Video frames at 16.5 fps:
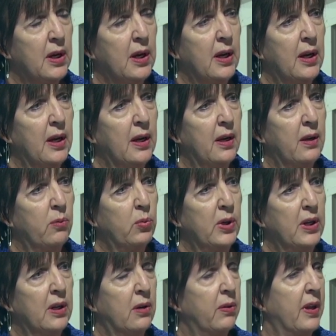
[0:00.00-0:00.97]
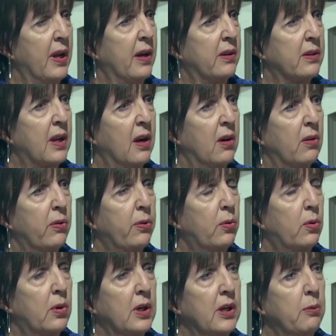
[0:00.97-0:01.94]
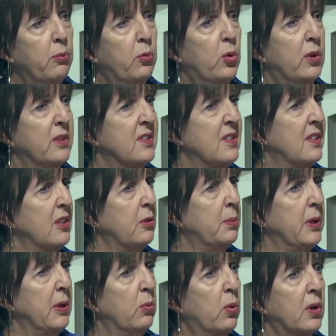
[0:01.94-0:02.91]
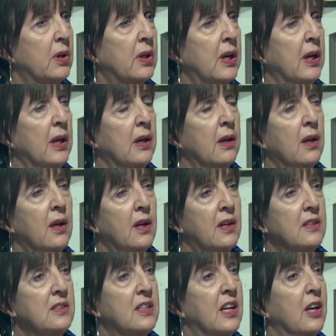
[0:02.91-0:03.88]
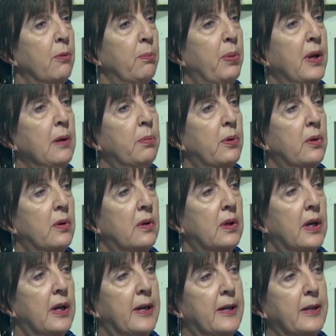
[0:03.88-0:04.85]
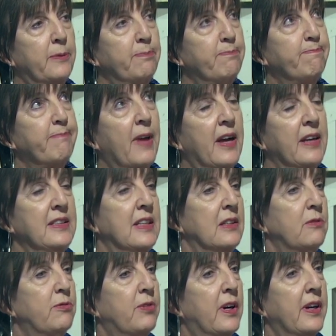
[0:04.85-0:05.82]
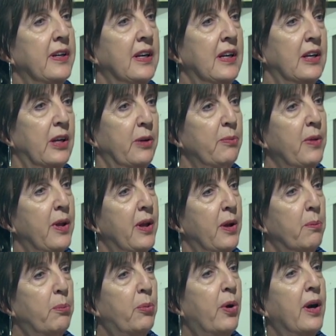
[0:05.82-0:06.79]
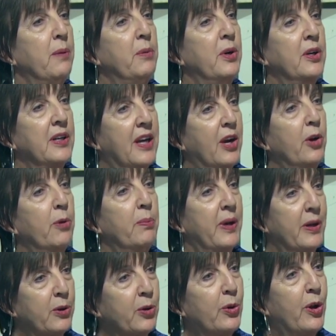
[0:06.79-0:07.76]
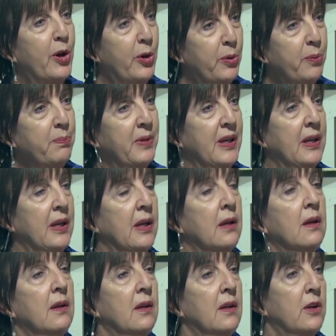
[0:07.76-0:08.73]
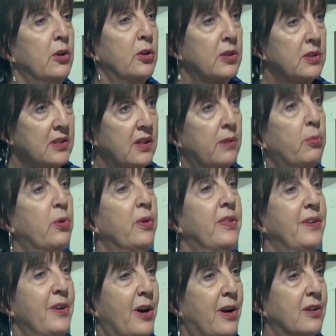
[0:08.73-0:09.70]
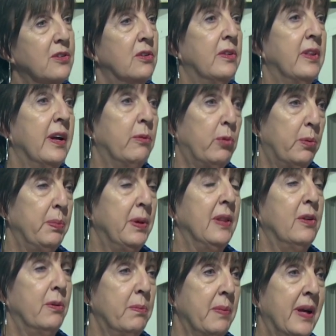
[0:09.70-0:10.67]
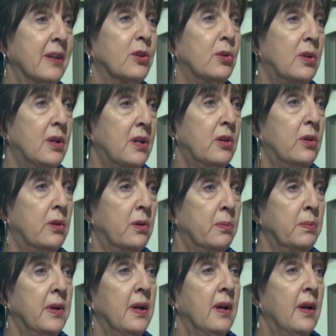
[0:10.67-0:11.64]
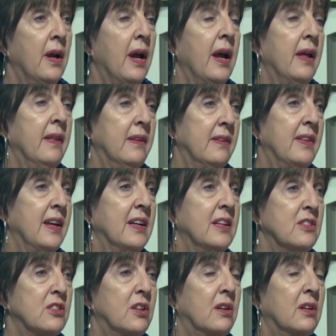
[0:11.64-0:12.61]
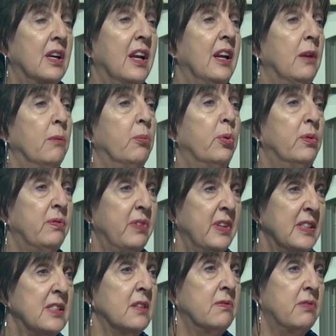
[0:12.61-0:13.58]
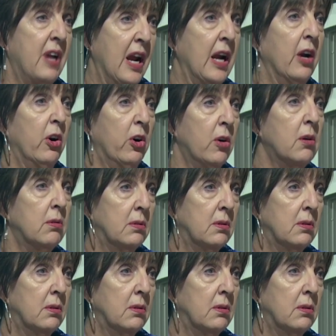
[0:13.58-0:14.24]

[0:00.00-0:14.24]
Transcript: And we know the healthcare authority will still be working to get people um, identified in a primary care medical home, meaning hooked up with a doctor that will be their medical home and that they can start getting preventive care